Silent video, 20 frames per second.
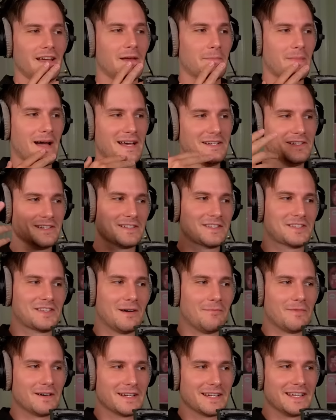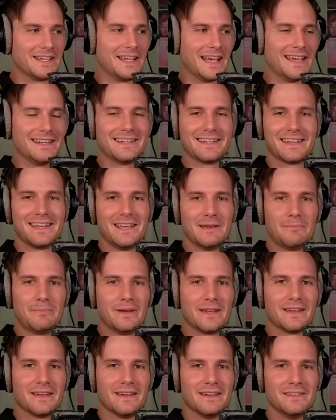Imagine someone
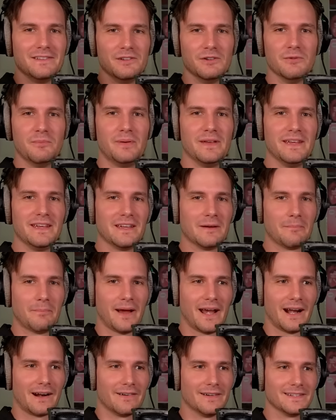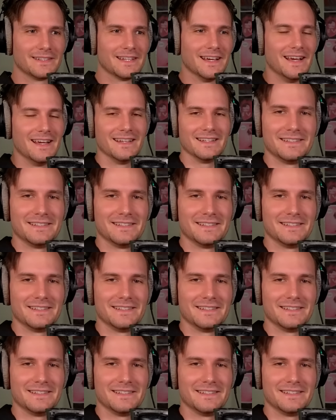gatekeeping you being a parent.